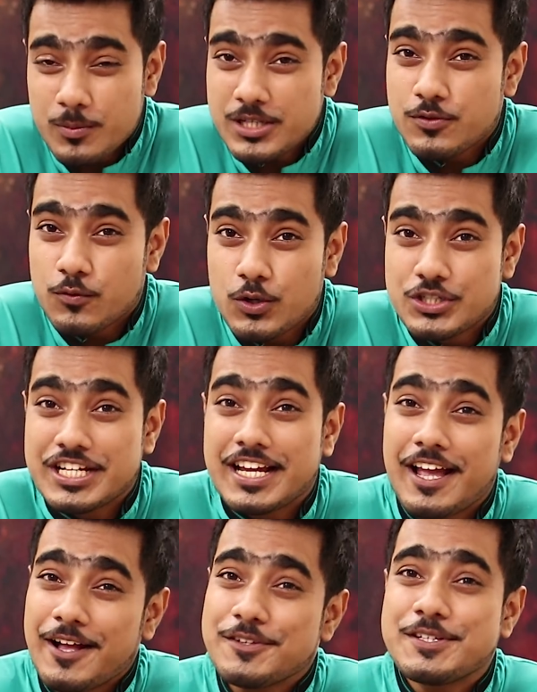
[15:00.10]
much for
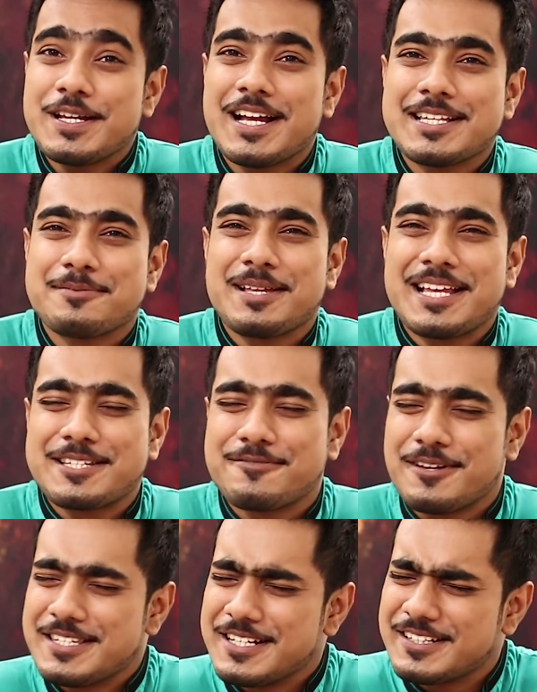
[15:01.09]
watching i'll see you guys in my next
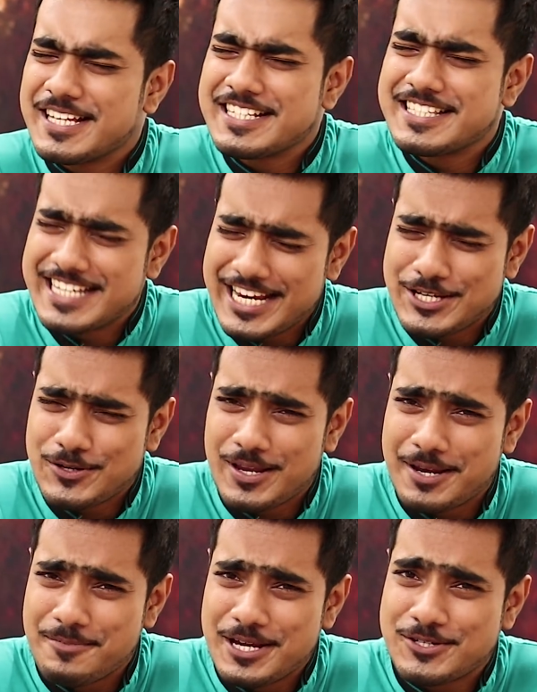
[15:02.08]
one till then stay tuned
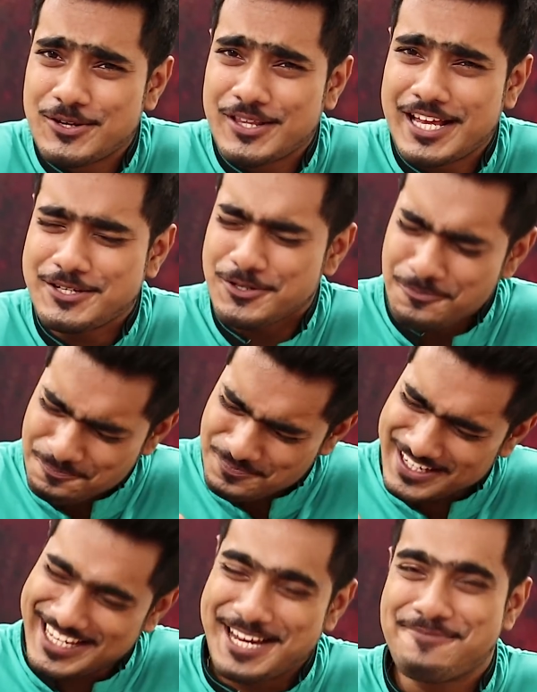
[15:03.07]
and make sure that you
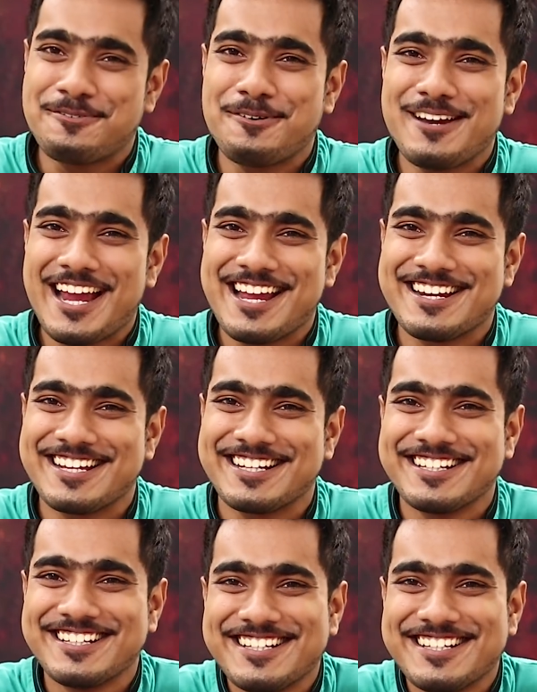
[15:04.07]
keep creating